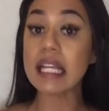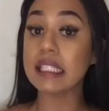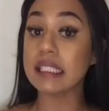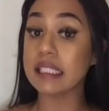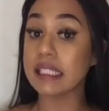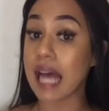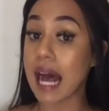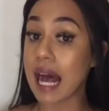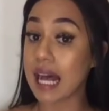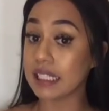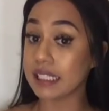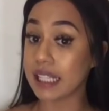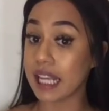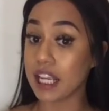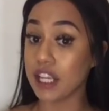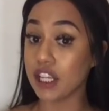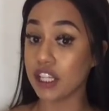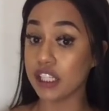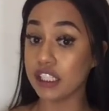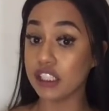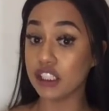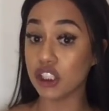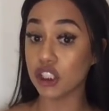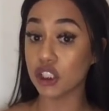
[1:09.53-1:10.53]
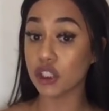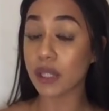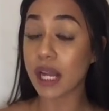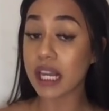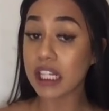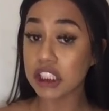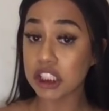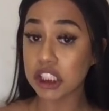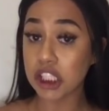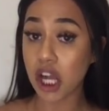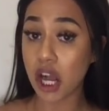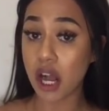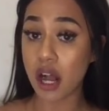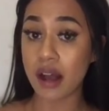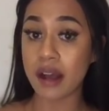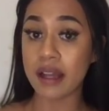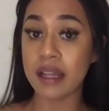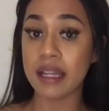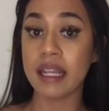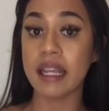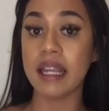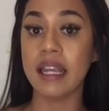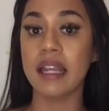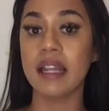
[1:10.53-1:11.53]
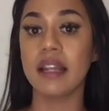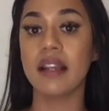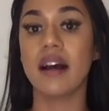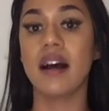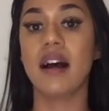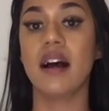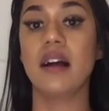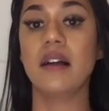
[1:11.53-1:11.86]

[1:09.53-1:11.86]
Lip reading: It has a good stretch on it.